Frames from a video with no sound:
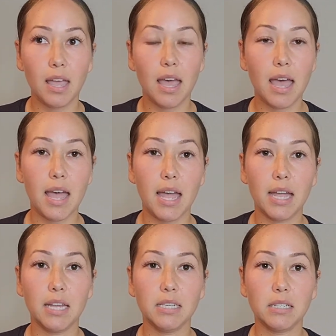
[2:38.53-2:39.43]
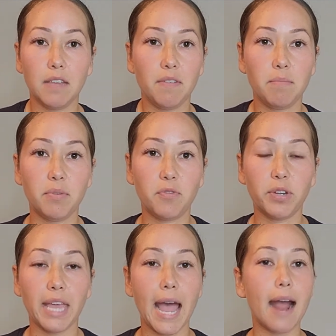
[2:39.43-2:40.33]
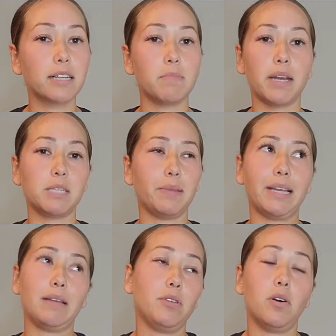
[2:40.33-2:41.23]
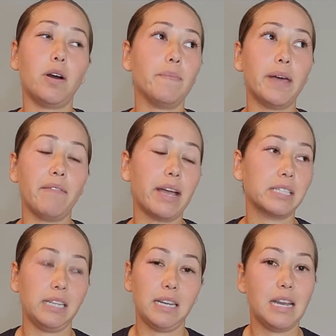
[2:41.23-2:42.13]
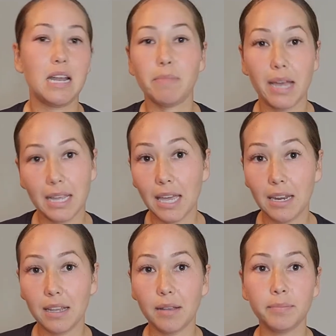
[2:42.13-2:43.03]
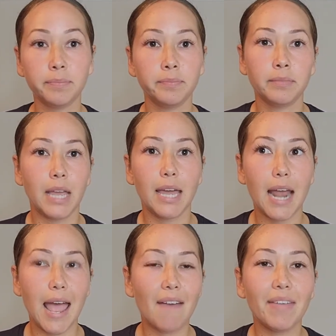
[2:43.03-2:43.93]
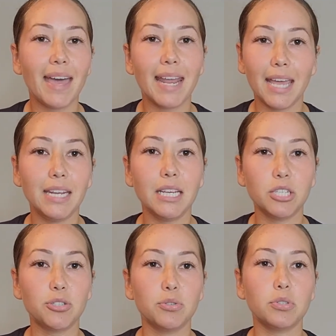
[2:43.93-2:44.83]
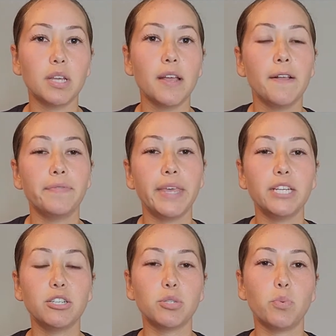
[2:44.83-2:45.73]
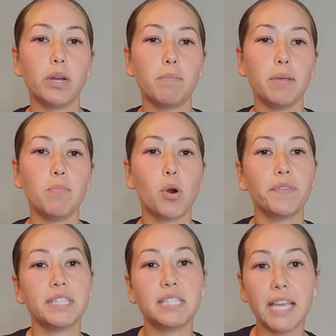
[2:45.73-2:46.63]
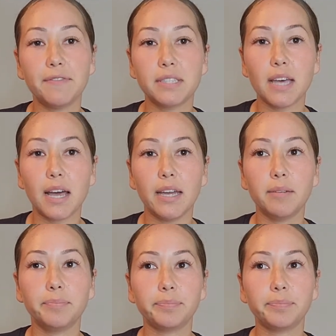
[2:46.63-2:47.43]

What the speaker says: And even before they ask me, I just be like, no, I'm not vaccinated and I'm not getting it. And I haven't had any issues. They just want to be more on the safe side